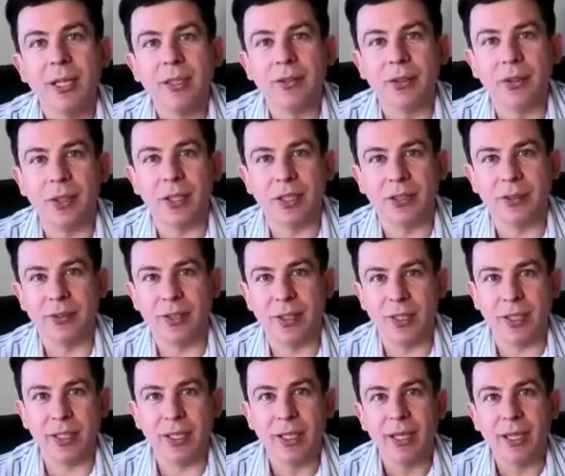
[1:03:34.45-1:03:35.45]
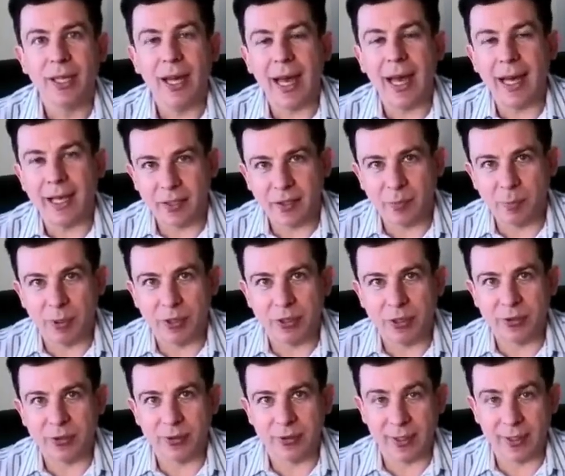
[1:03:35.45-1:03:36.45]
So you can see
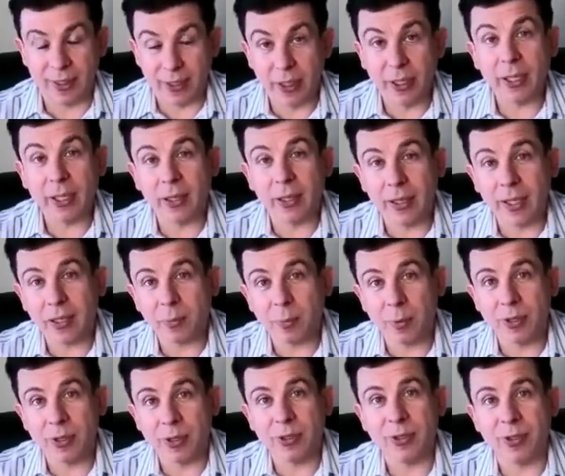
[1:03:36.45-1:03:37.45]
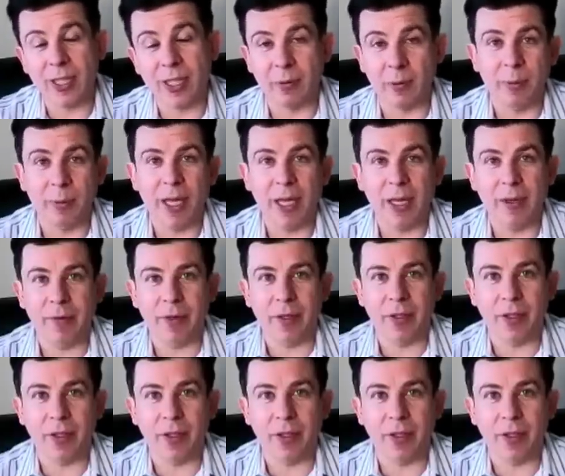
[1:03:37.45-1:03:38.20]
experts, clinical experts in animal behavior.